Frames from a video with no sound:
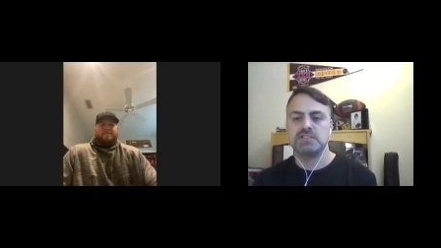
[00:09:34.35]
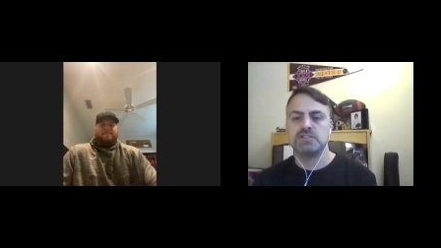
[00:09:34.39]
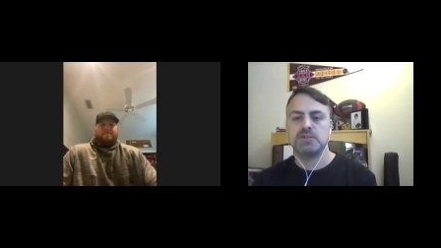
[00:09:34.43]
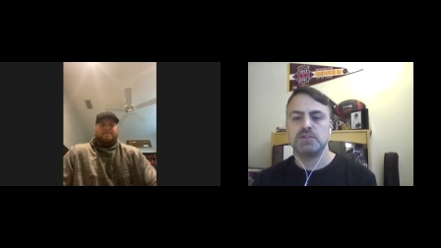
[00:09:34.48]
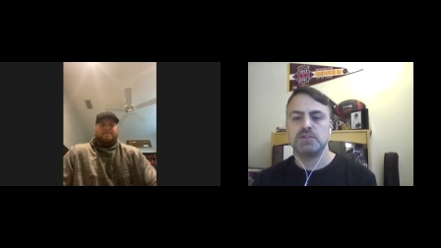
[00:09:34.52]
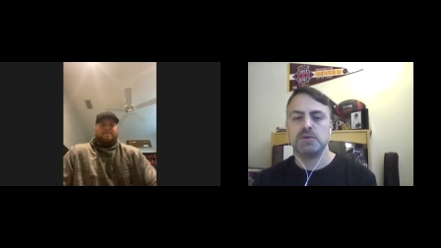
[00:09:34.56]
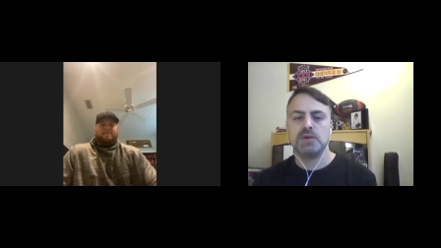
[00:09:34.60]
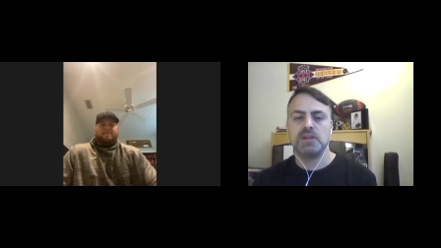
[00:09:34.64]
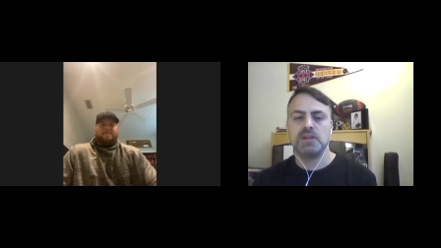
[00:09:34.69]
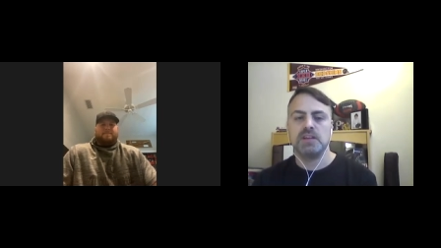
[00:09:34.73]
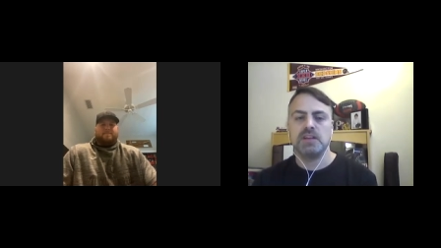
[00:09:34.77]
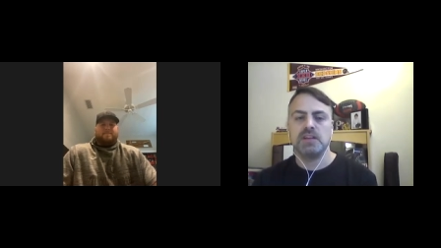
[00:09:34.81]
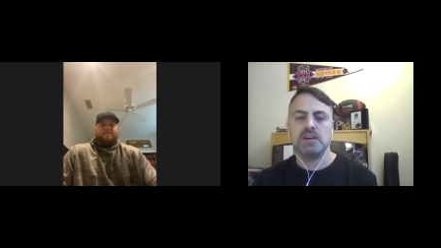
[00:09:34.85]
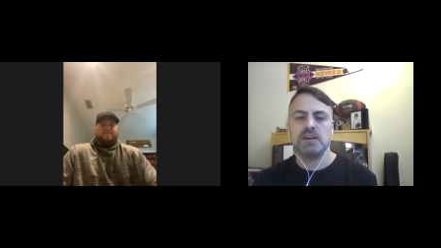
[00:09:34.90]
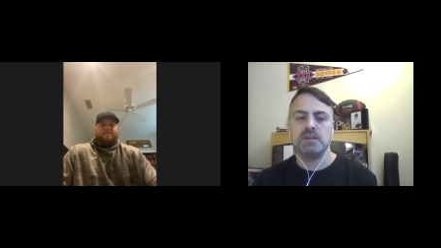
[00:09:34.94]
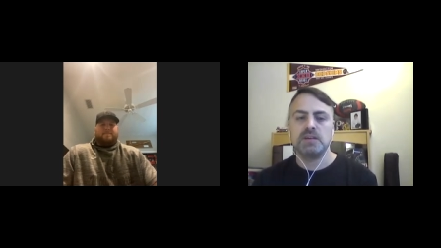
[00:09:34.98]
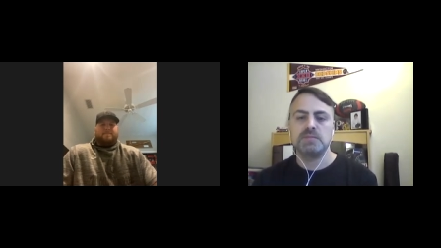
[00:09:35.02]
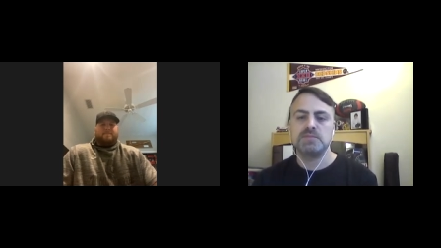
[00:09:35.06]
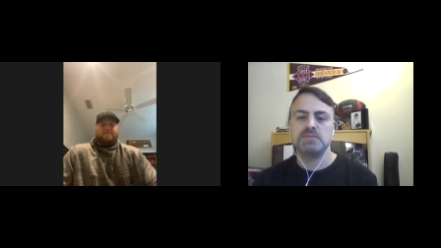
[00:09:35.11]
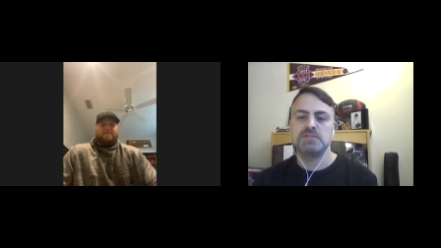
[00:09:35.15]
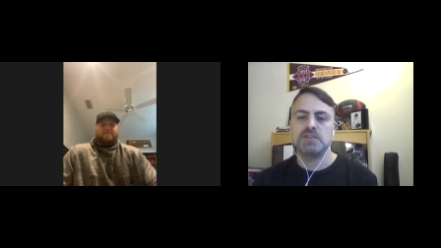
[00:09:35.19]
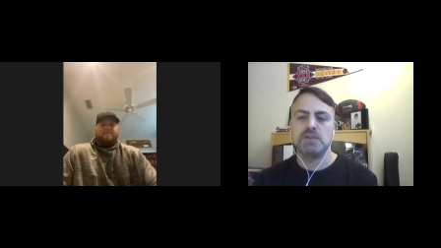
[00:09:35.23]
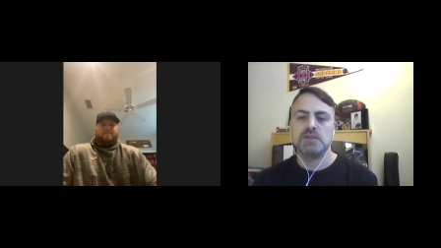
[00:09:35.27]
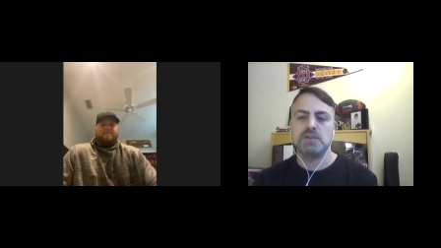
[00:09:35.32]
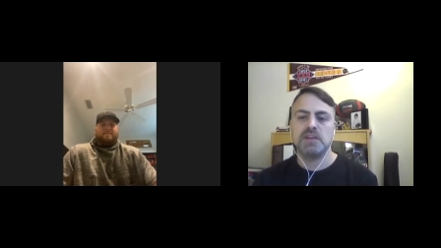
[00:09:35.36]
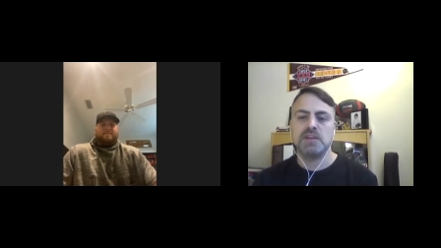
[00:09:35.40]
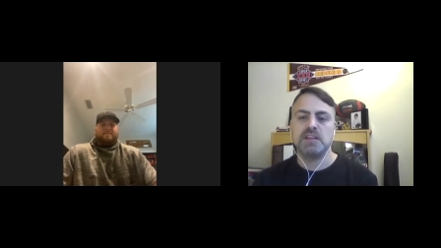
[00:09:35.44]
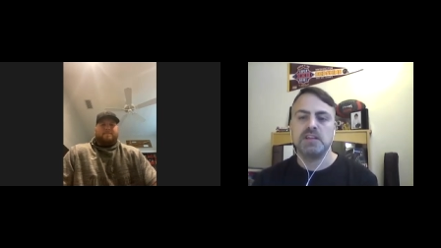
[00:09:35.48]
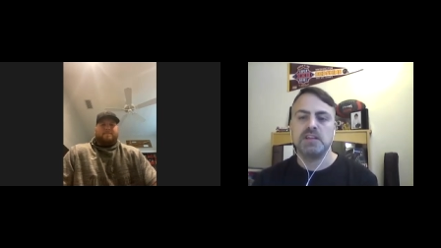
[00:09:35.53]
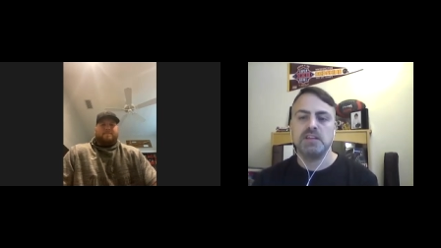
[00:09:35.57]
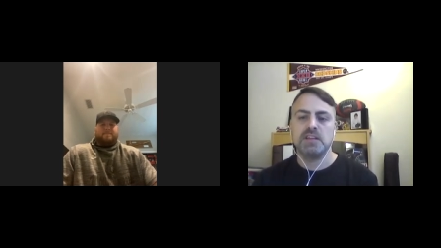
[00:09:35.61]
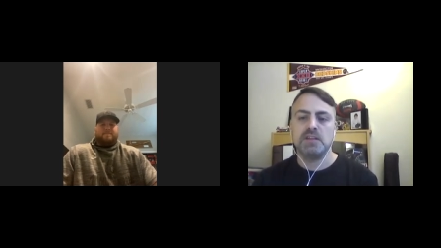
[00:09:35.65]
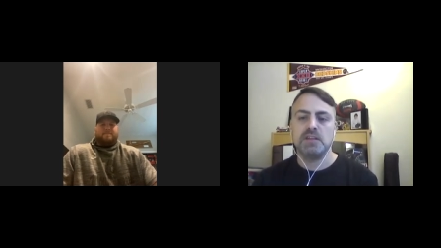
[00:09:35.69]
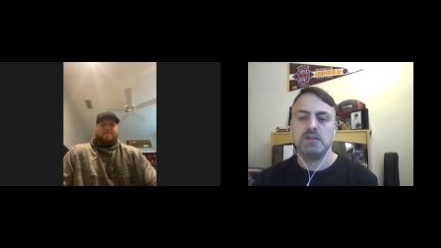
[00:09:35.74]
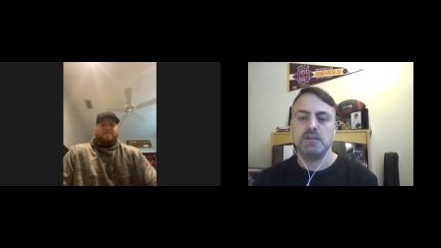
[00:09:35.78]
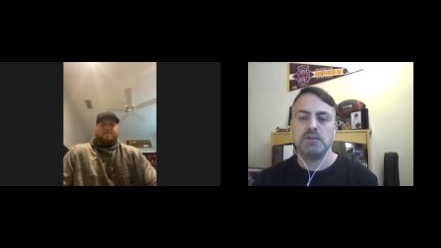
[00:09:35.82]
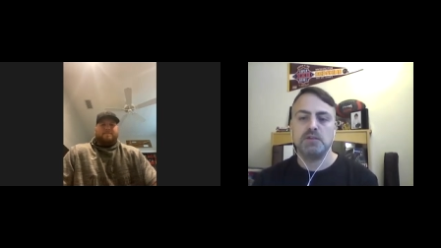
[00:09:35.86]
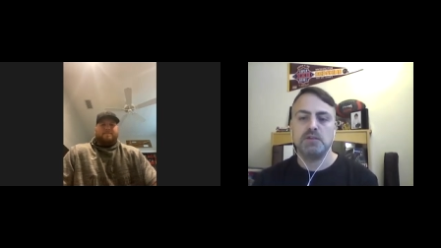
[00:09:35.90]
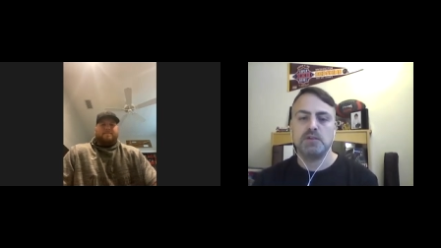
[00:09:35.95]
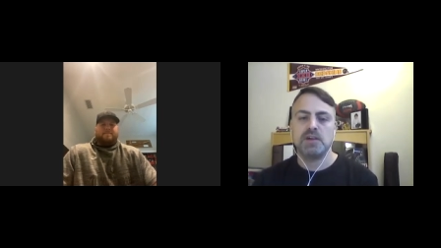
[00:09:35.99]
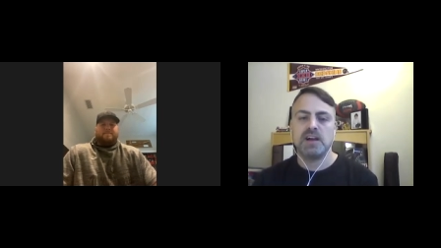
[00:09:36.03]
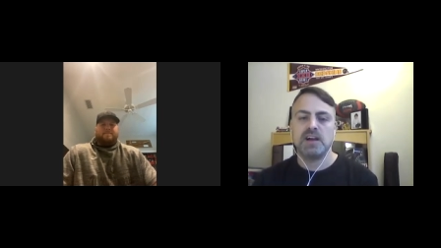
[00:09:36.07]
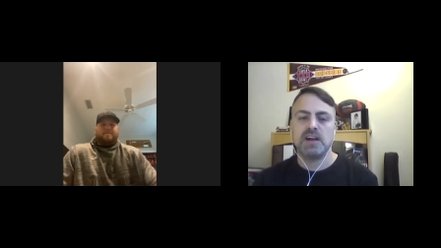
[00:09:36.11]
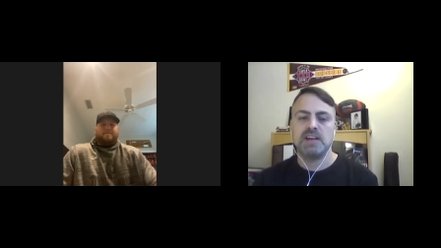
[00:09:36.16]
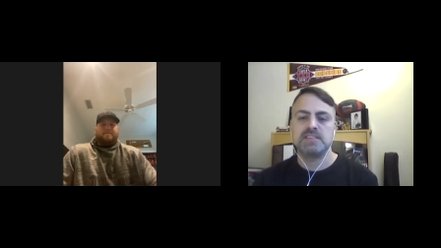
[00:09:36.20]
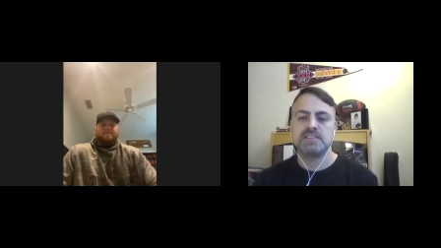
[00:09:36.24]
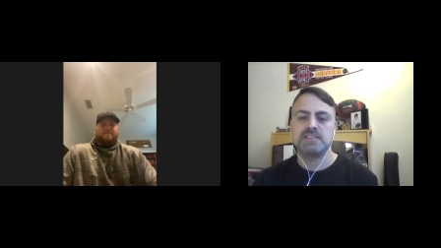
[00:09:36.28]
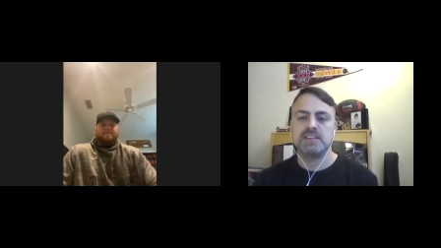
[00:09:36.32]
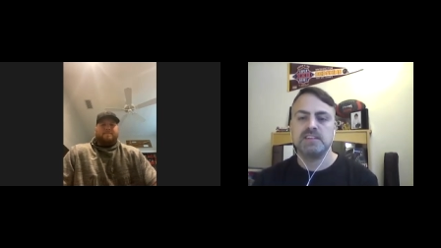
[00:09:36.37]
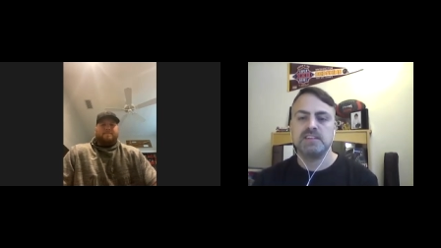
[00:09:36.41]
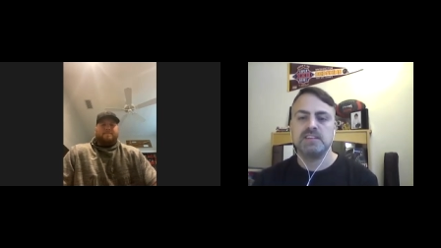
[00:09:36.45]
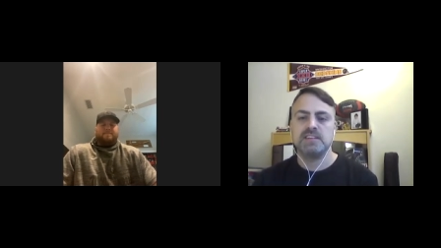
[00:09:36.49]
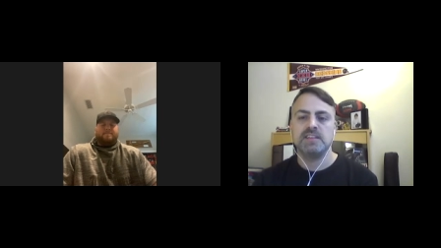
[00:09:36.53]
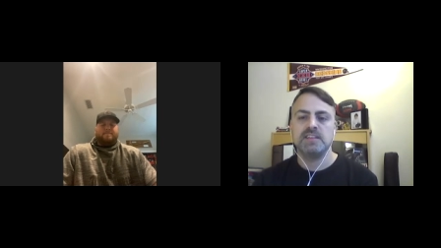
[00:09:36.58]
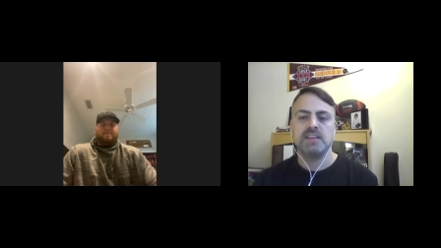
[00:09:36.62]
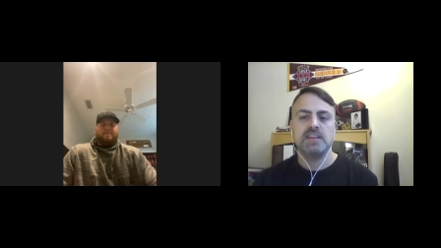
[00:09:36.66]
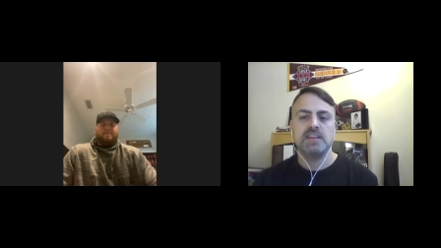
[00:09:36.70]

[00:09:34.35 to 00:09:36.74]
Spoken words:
to it, so that you guys can,